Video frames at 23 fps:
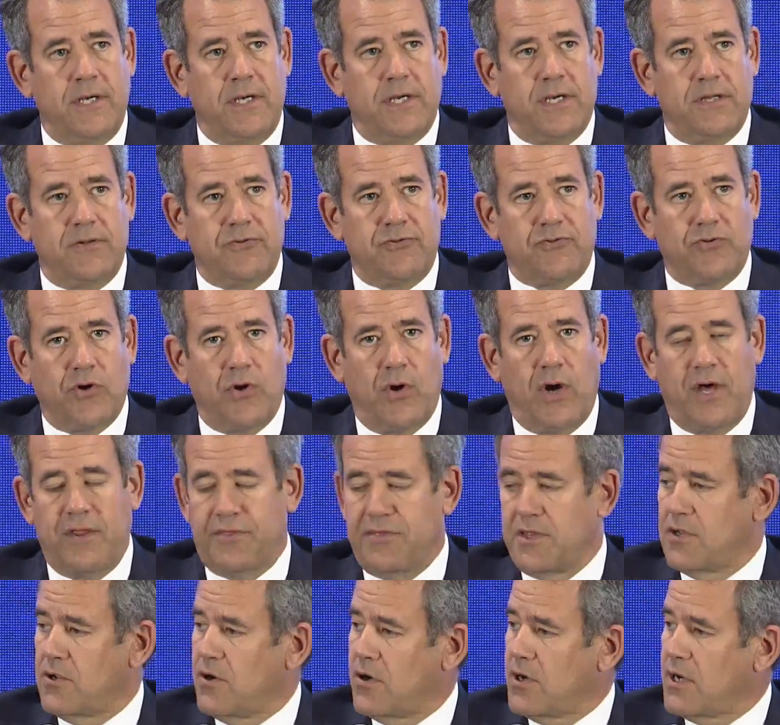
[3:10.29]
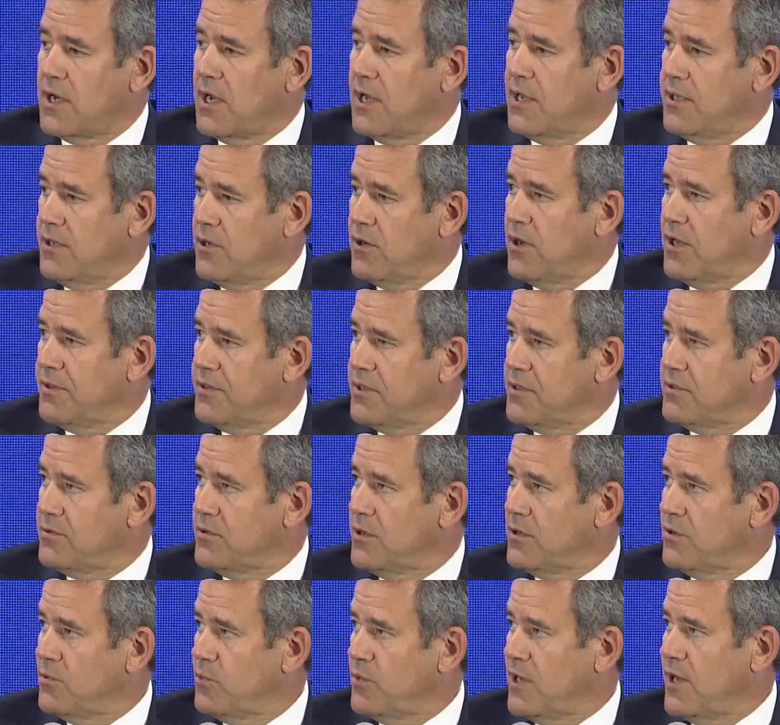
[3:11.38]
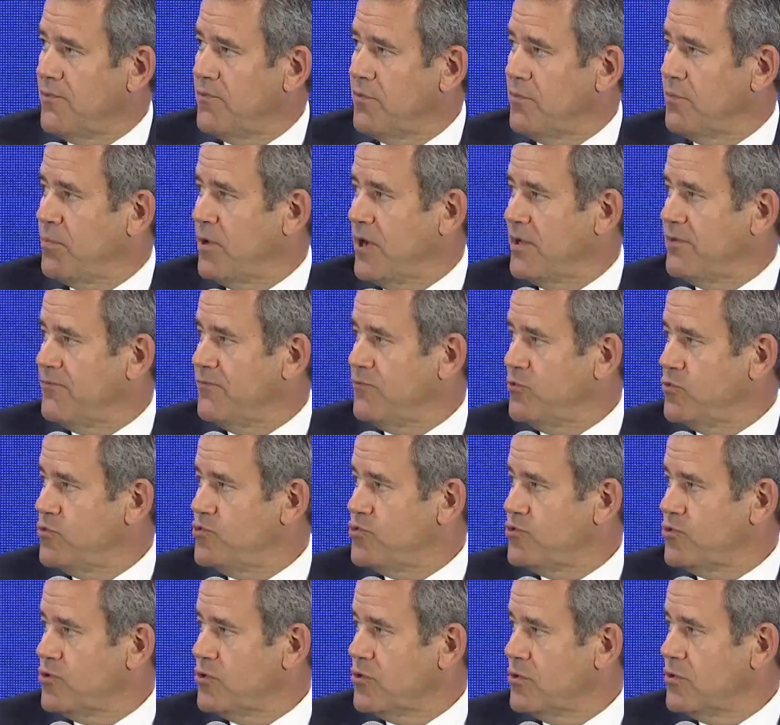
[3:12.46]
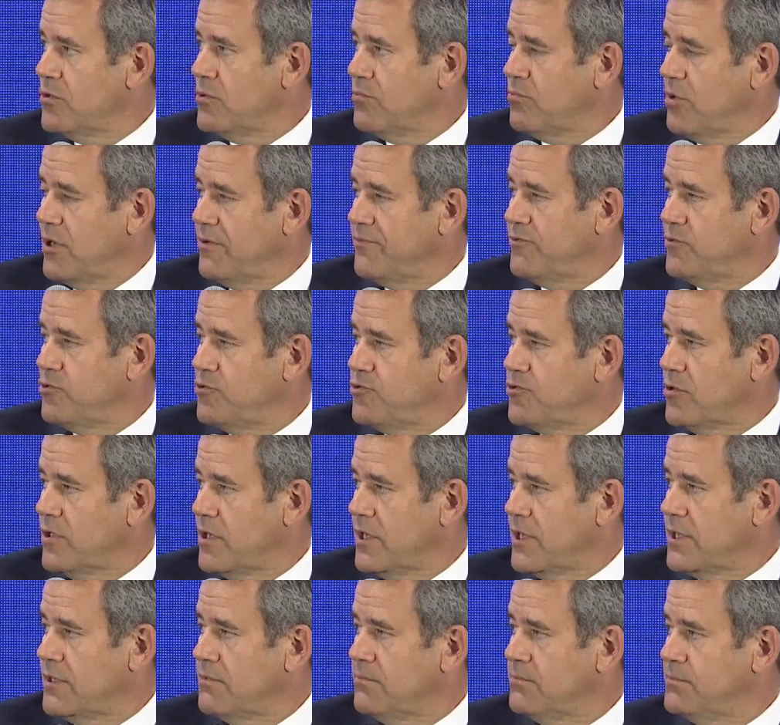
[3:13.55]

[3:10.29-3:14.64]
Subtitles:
And so I think we have a bright future ahead.